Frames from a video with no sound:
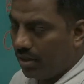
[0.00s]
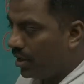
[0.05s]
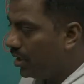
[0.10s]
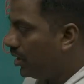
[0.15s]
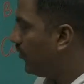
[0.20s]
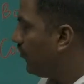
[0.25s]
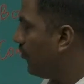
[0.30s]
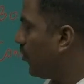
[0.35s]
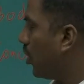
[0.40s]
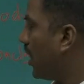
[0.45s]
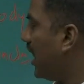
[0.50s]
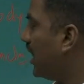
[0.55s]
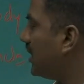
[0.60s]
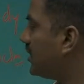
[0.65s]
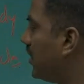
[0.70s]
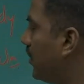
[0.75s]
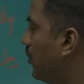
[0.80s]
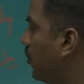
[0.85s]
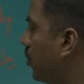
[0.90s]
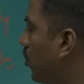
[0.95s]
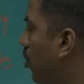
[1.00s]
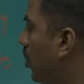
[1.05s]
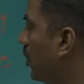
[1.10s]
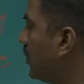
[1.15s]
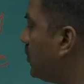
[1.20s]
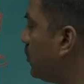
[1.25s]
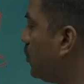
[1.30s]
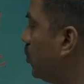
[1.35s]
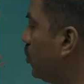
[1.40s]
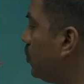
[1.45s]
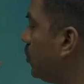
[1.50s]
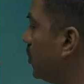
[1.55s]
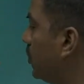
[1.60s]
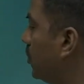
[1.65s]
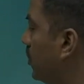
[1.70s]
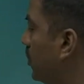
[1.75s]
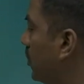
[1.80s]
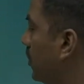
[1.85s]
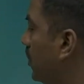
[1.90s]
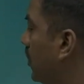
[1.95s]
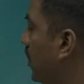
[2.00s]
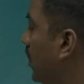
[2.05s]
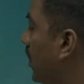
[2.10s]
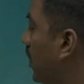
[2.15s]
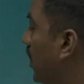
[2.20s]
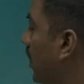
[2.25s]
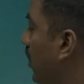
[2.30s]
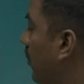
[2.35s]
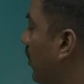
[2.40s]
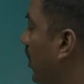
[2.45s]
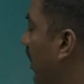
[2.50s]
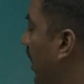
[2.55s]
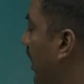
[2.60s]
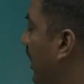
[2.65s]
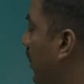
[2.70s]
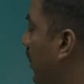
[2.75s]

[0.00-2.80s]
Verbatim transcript: if you are asked about constitution, you will write